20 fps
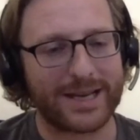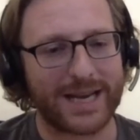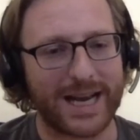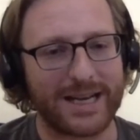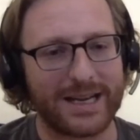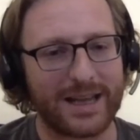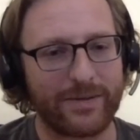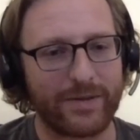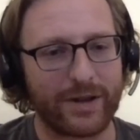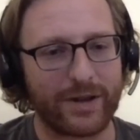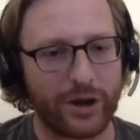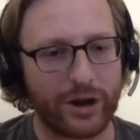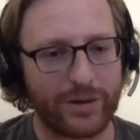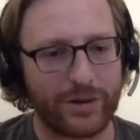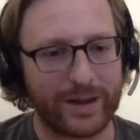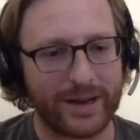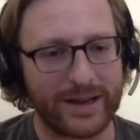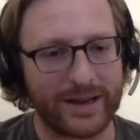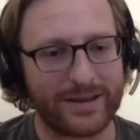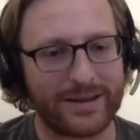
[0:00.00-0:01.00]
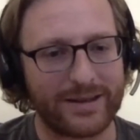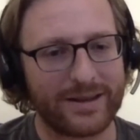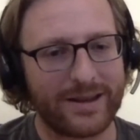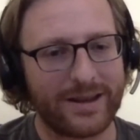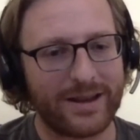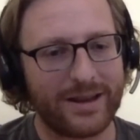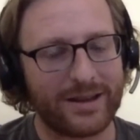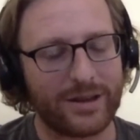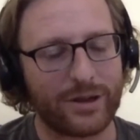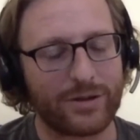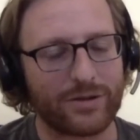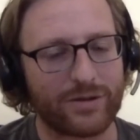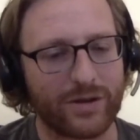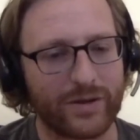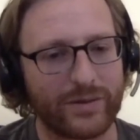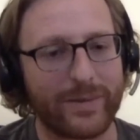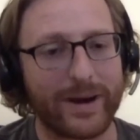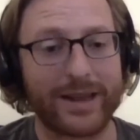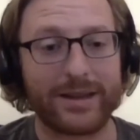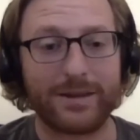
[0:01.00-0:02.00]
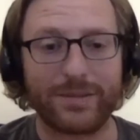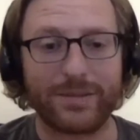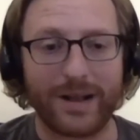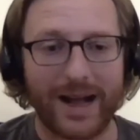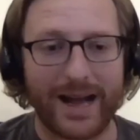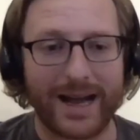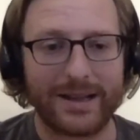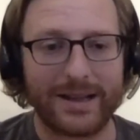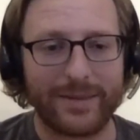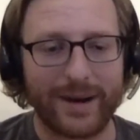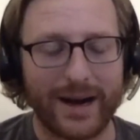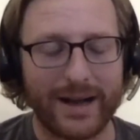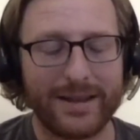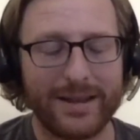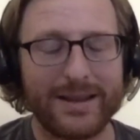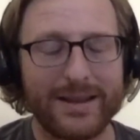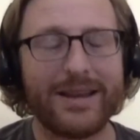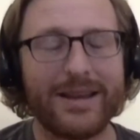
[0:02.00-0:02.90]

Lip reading: changes every 30 minutes. Mm-hmm. So it's driven by supply and demand.